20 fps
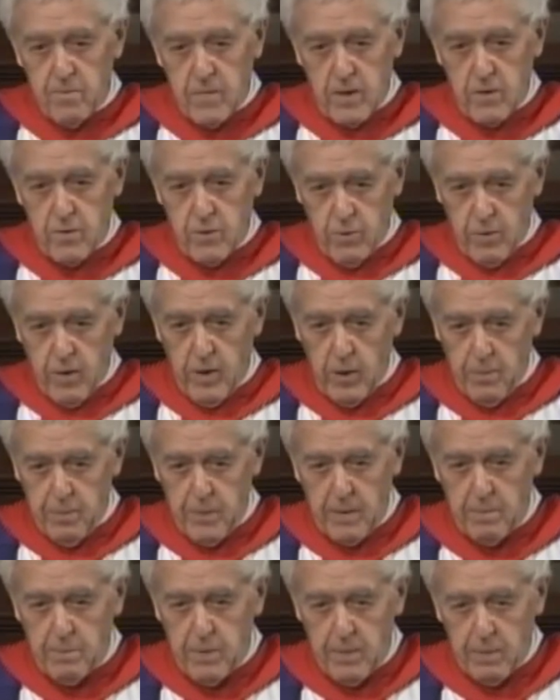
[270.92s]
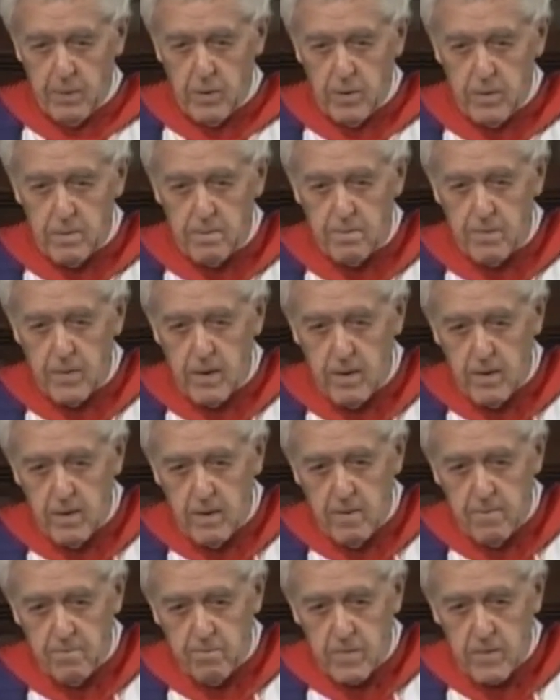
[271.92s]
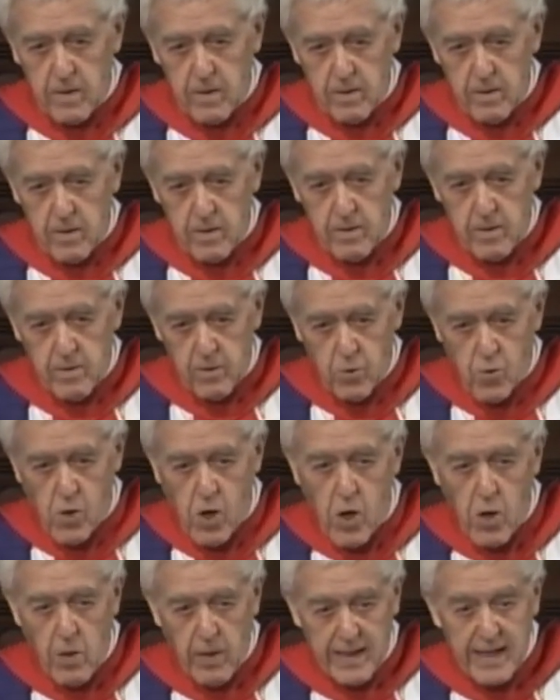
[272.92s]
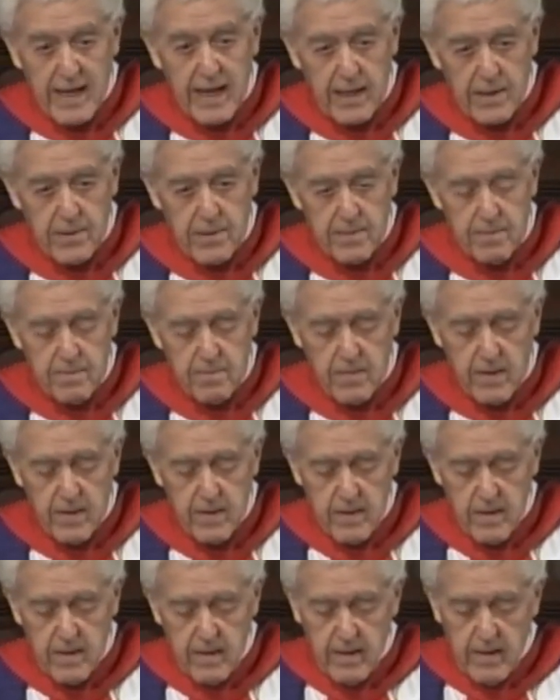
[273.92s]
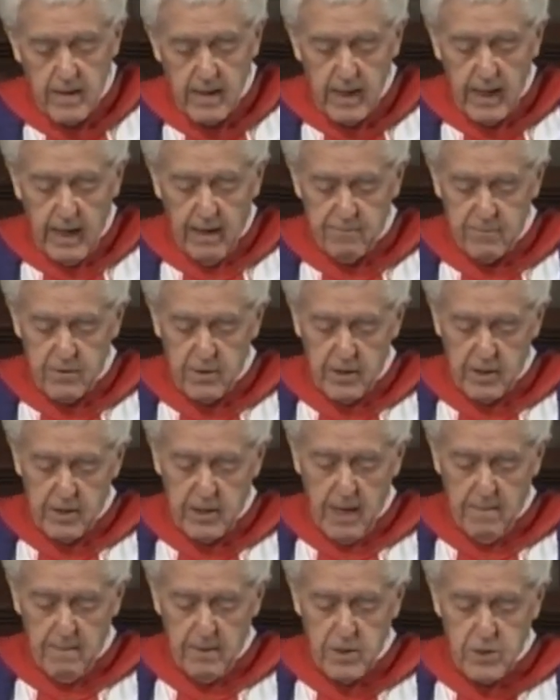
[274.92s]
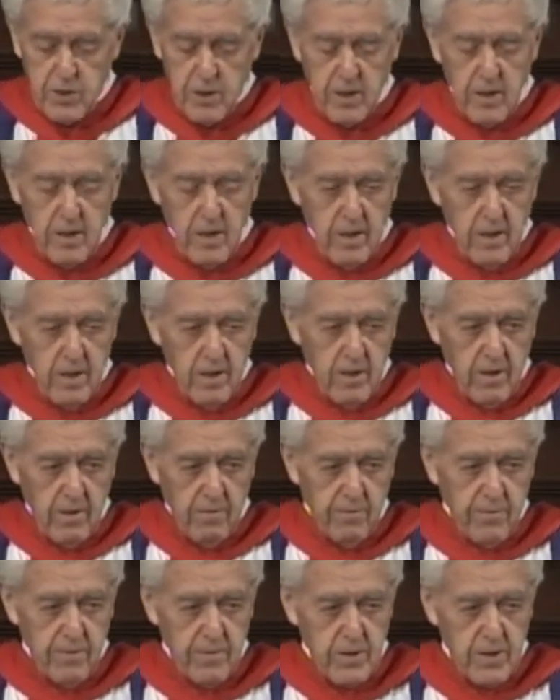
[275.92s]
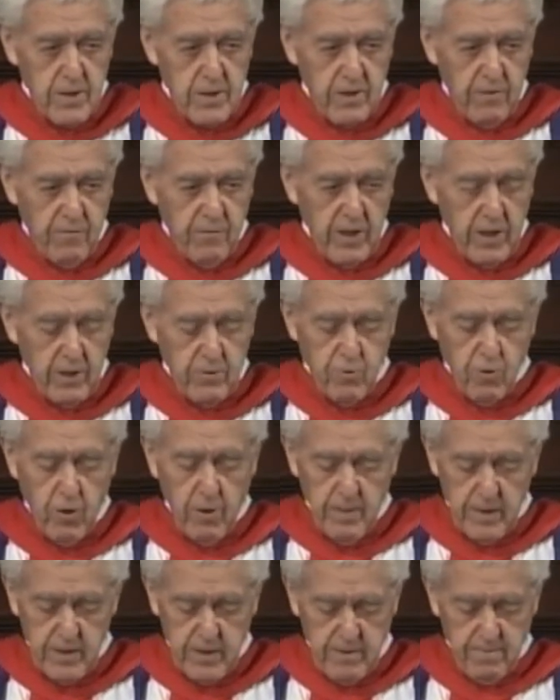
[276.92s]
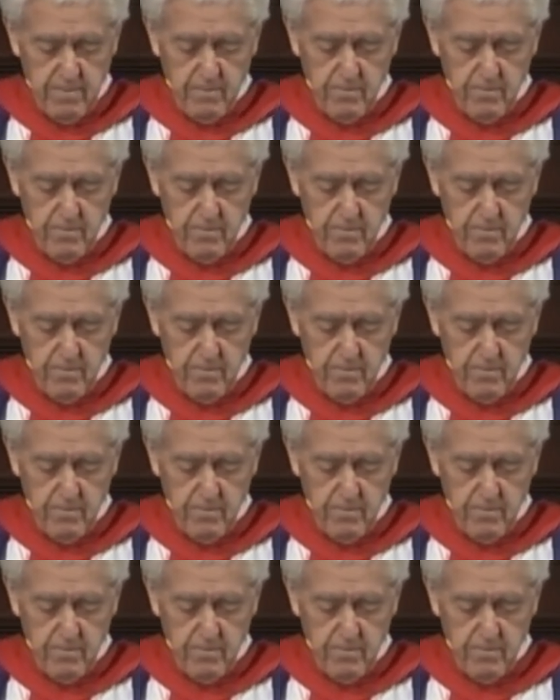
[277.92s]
to helping people grow again after the damage of severe traumas.